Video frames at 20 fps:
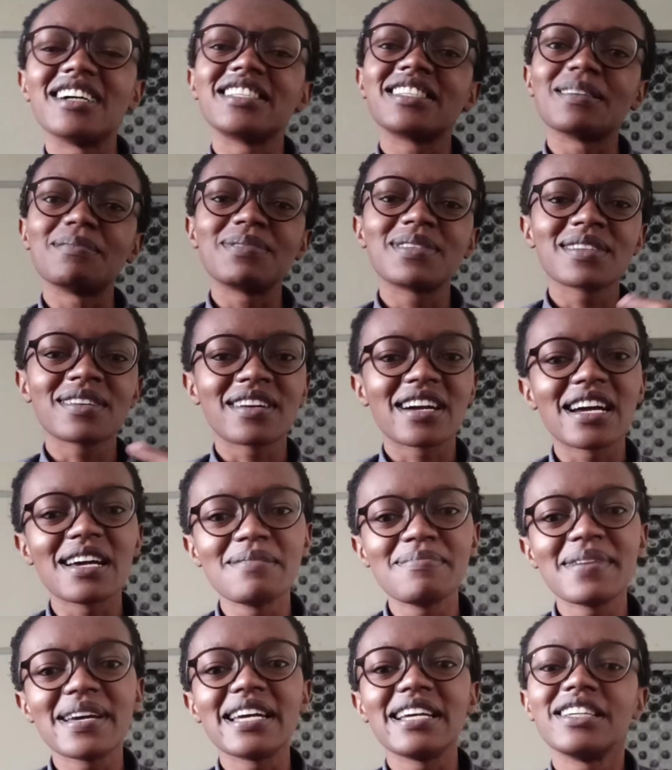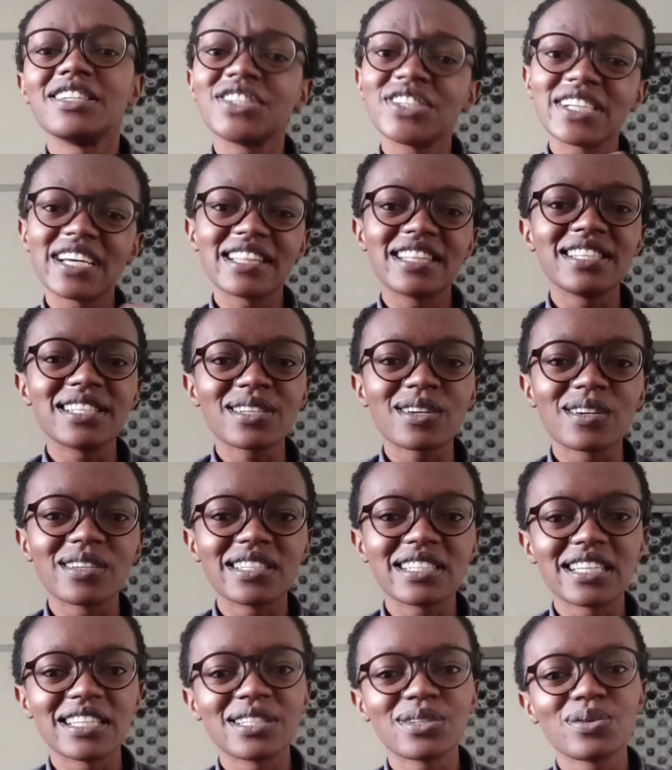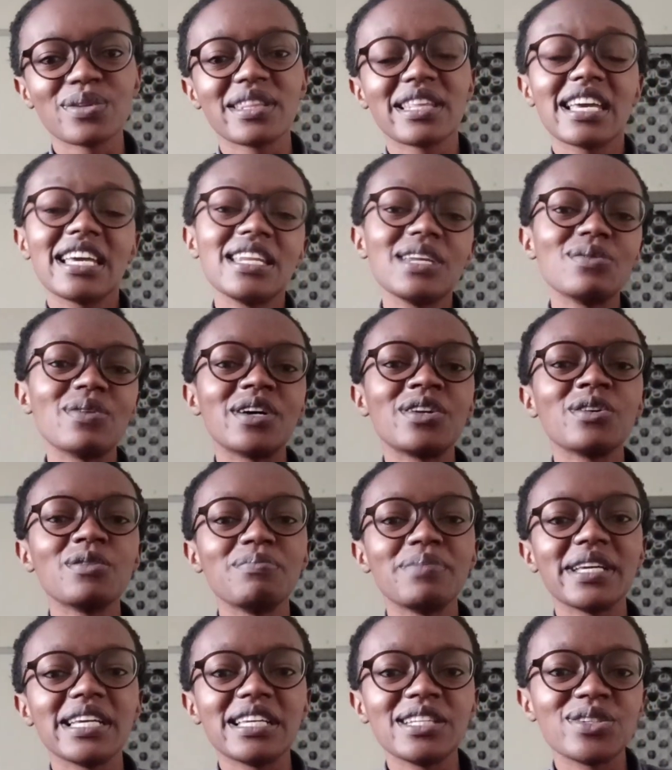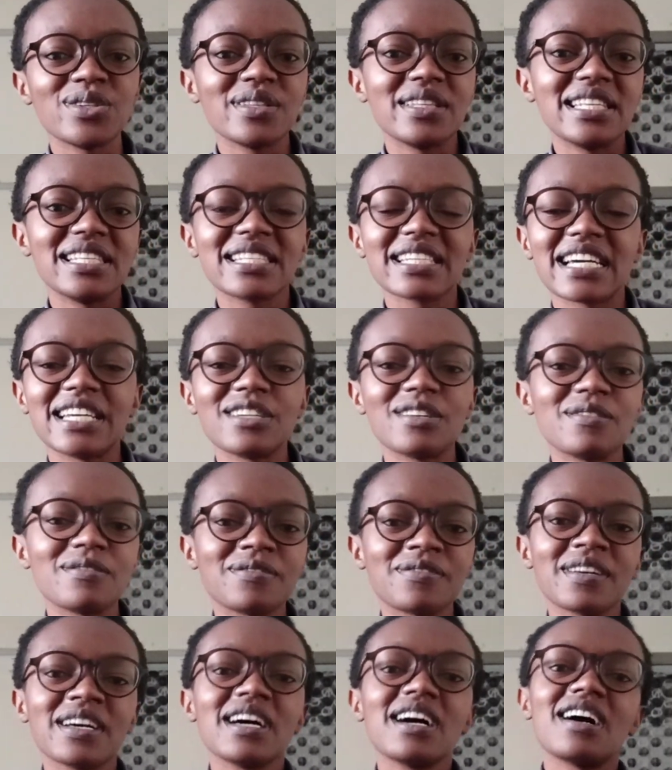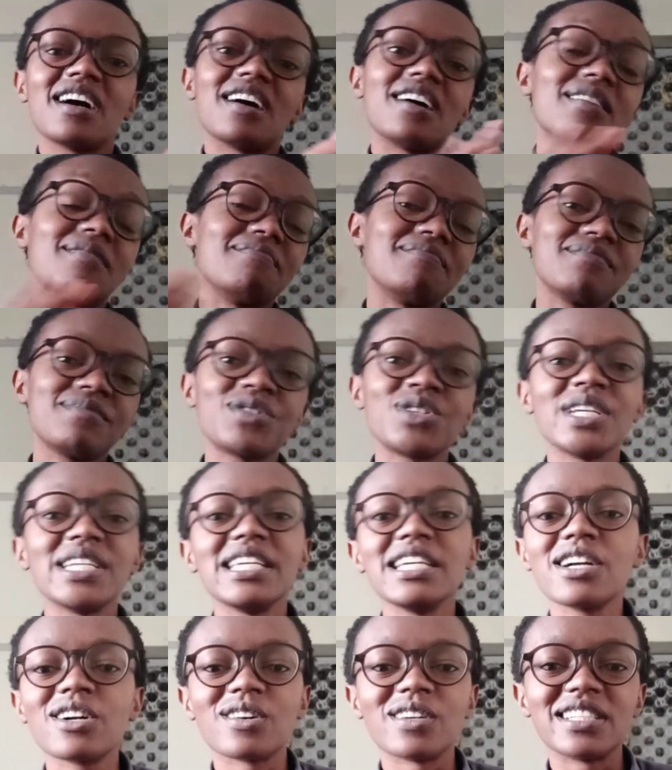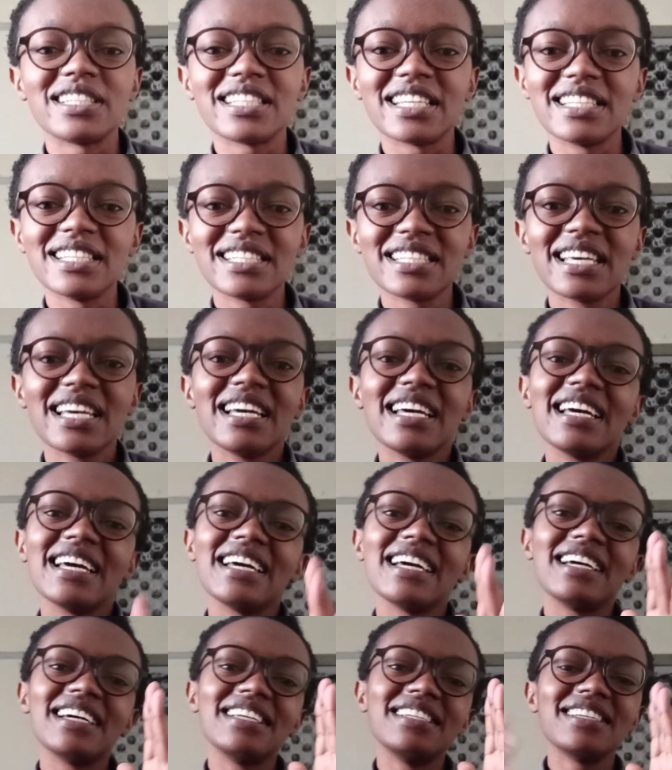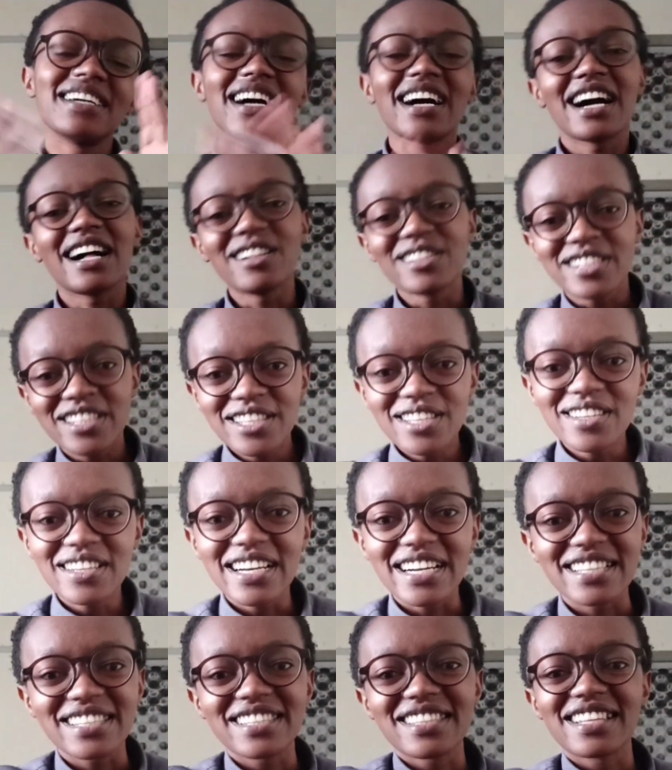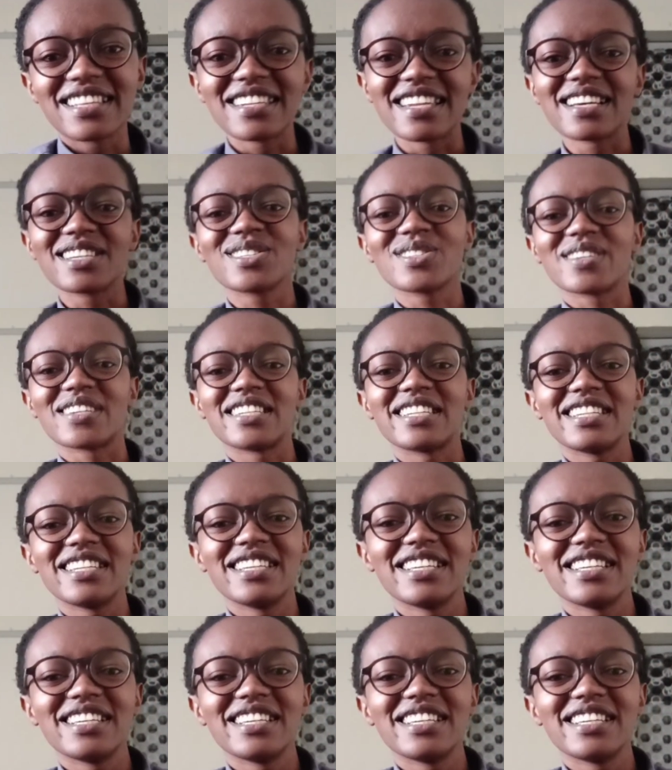subscribe, and share this content with anyone who'd be into this kind of trading content. And I'll see you guys in the next one.